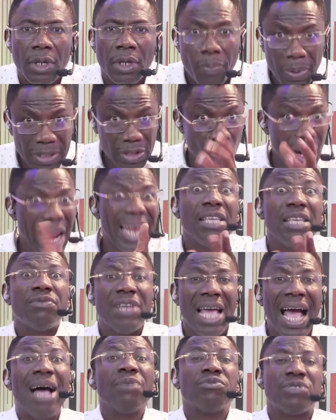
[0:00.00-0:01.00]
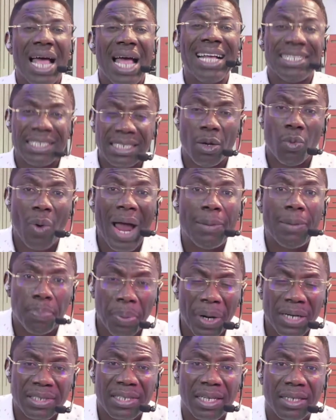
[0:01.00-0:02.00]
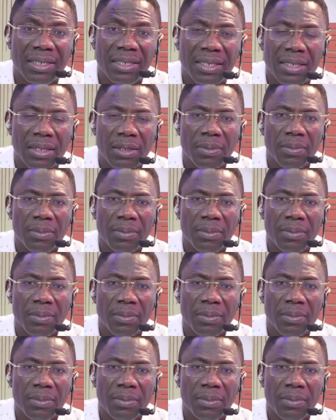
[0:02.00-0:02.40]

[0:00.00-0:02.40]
Particularly if they have asked the right persons.